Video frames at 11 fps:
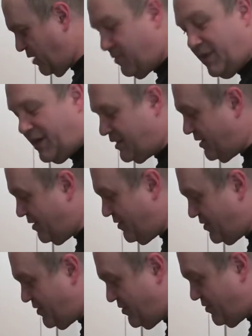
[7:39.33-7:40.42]
We like to hear the
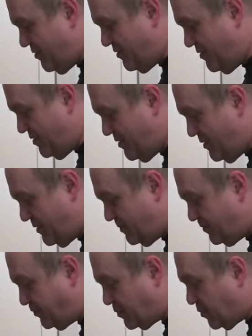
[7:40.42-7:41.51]
sizzle.
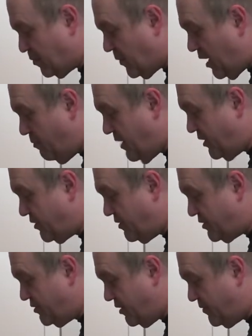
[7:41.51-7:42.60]
Make sure
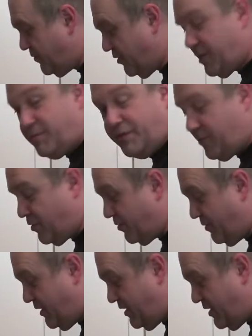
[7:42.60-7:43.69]
it's cooked fully before
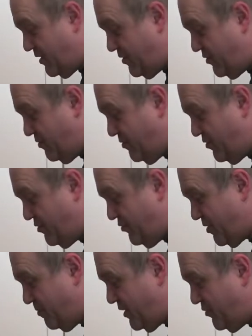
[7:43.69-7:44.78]
we do
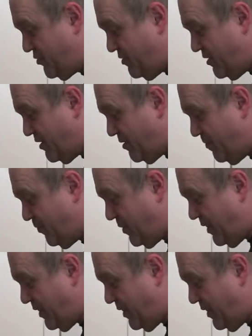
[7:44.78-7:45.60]
something to it here.